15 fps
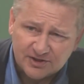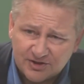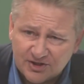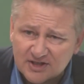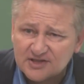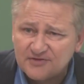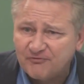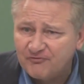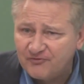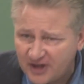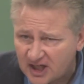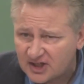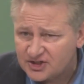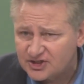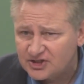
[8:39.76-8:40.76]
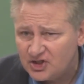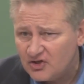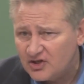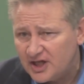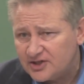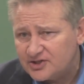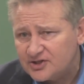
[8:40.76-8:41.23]
into this fix.
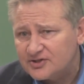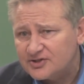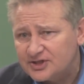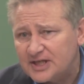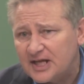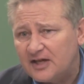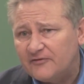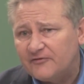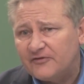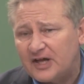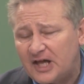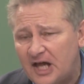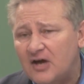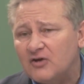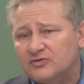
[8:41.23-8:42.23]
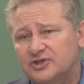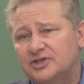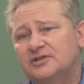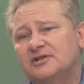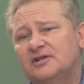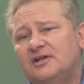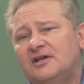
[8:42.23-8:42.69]
You get yourself
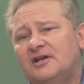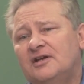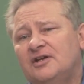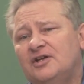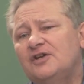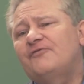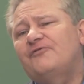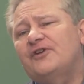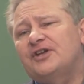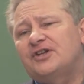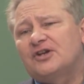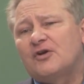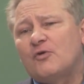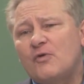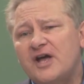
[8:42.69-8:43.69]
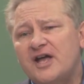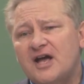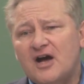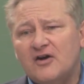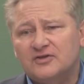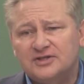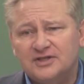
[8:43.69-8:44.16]
out. You figure a
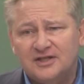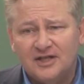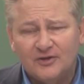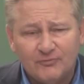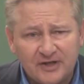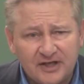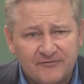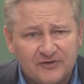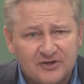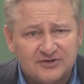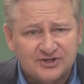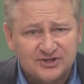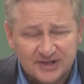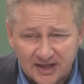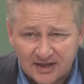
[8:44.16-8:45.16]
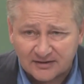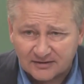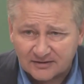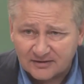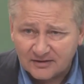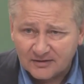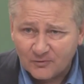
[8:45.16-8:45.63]
way out to get rid of your
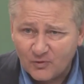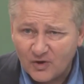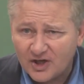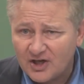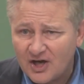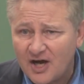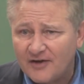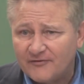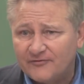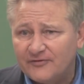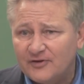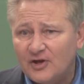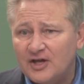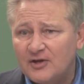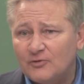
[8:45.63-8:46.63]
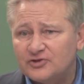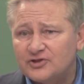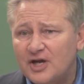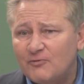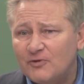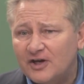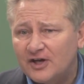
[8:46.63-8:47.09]
sin.
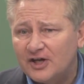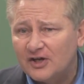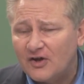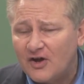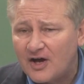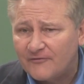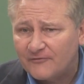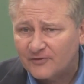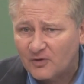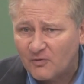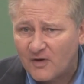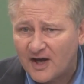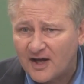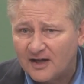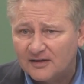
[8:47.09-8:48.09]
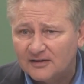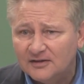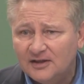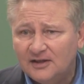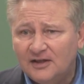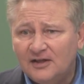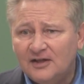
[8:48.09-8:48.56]
Try working it off for a while.
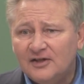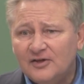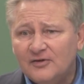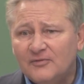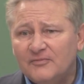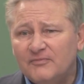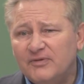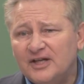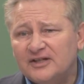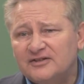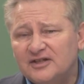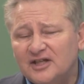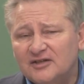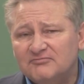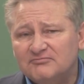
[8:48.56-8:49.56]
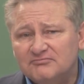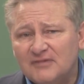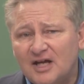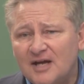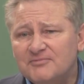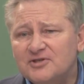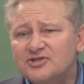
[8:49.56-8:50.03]
But
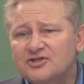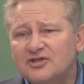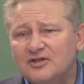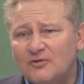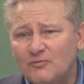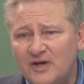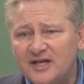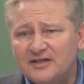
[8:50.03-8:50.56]
I'm just going to